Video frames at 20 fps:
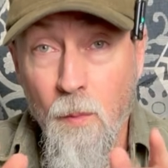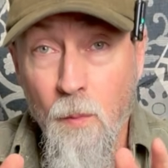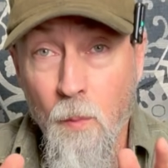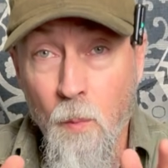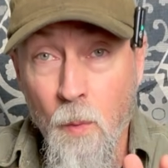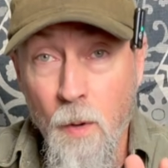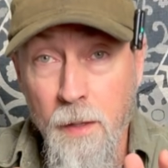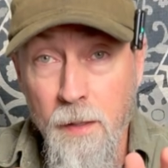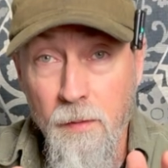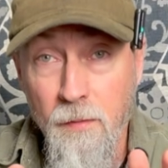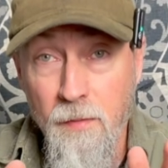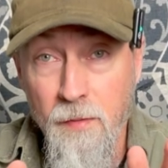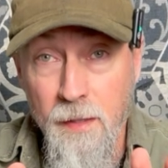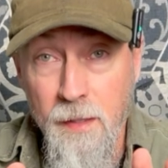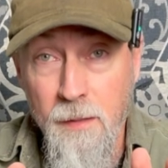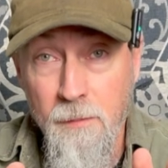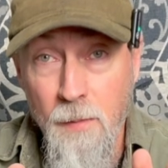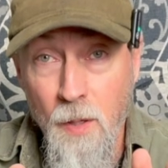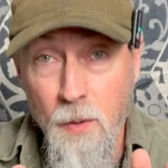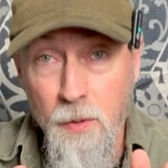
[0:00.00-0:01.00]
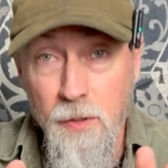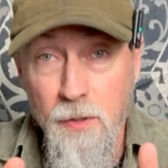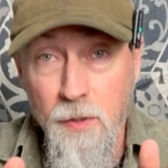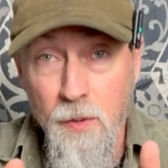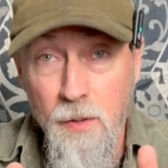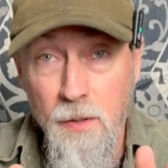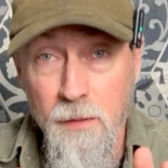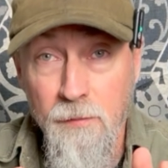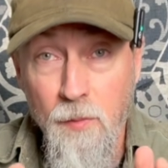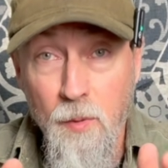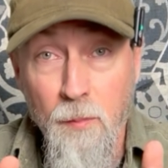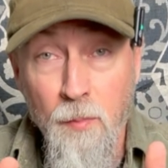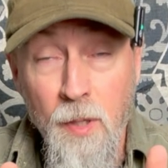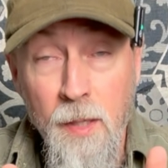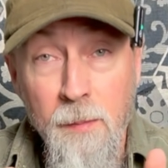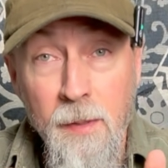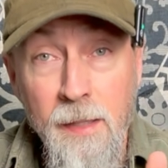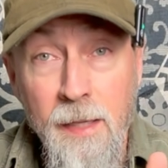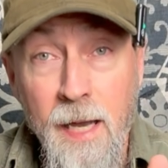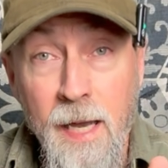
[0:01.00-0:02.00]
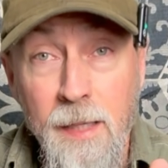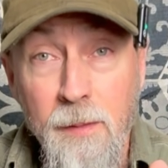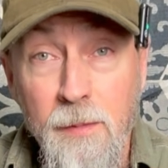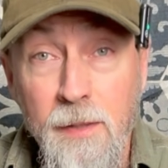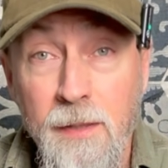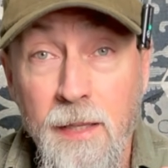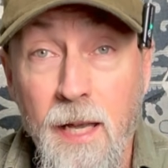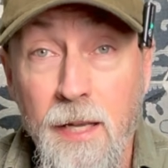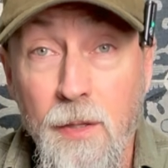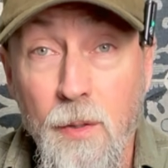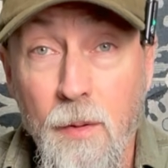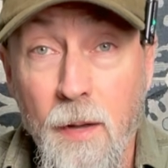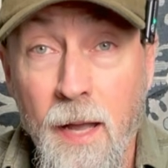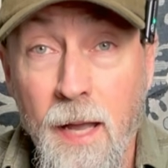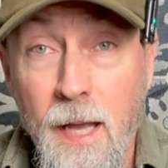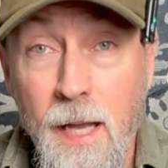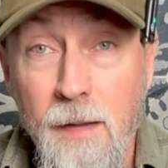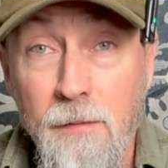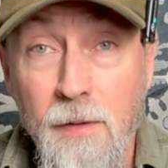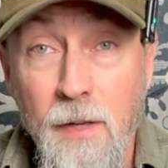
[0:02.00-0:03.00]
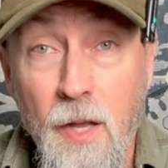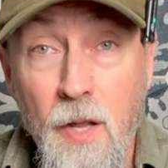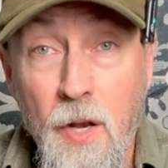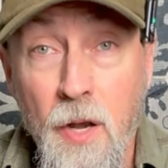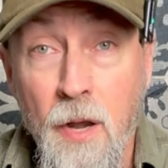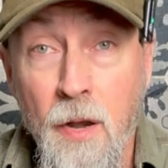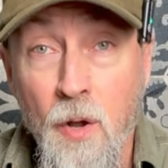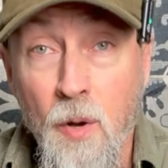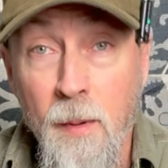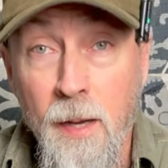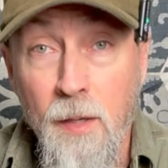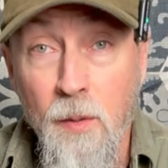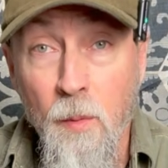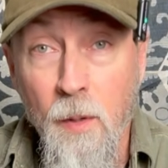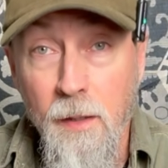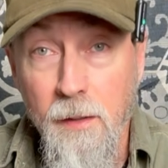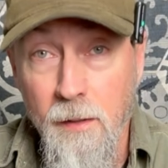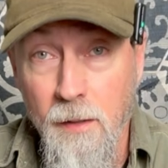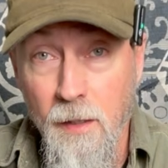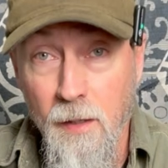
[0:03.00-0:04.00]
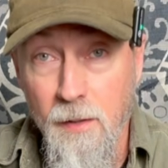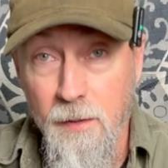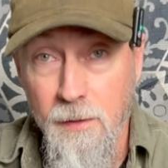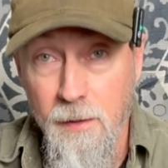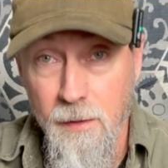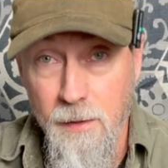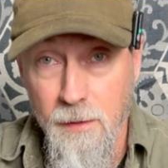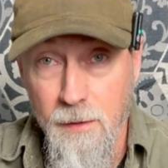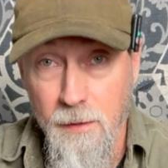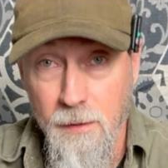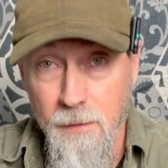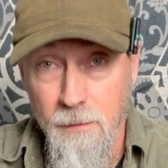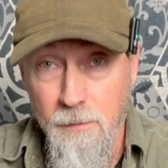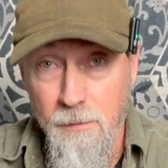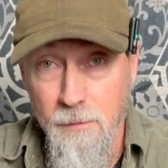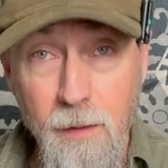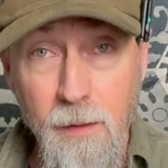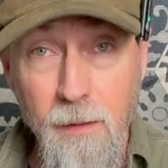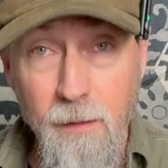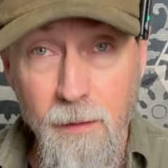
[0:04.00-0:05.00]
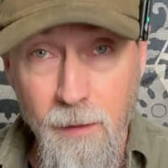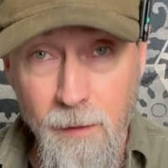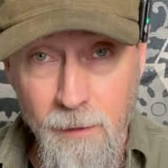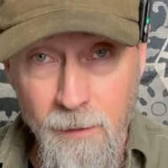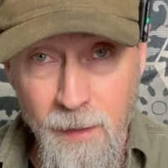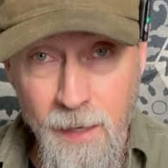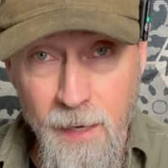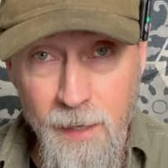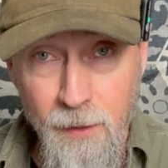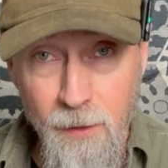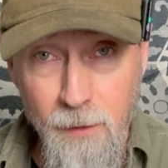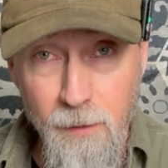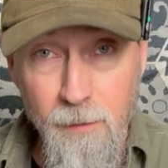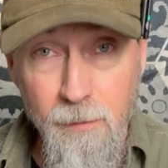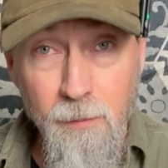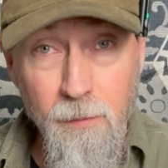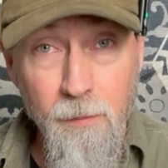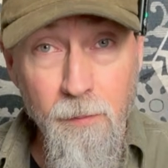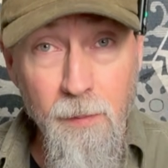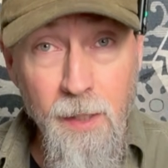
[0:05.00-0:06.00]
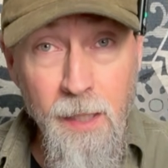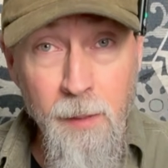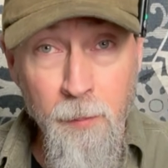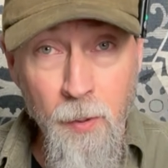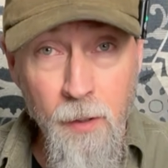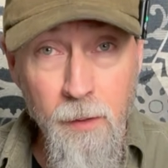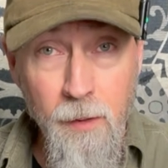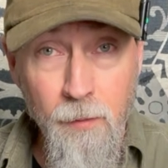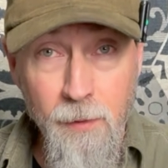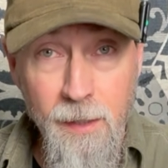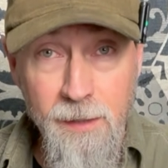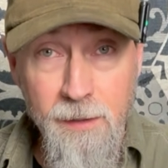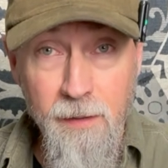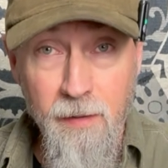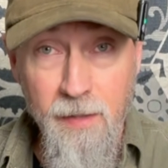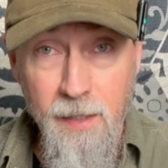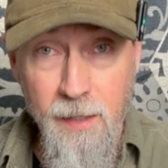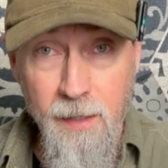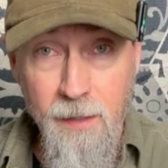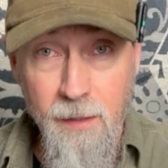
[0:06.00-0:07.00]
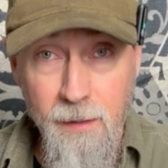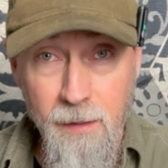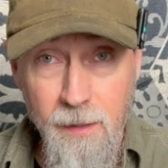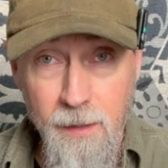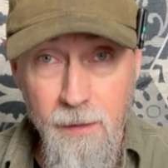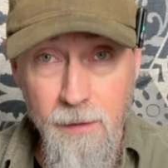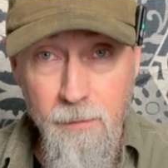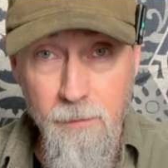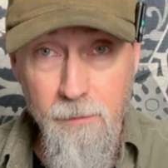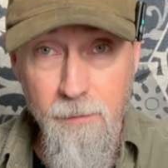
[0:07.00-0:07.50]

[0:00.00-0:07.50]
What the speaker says: one of the most useful prepping items that you have, no matter what the cost is. The container that I put the rest of the kit in.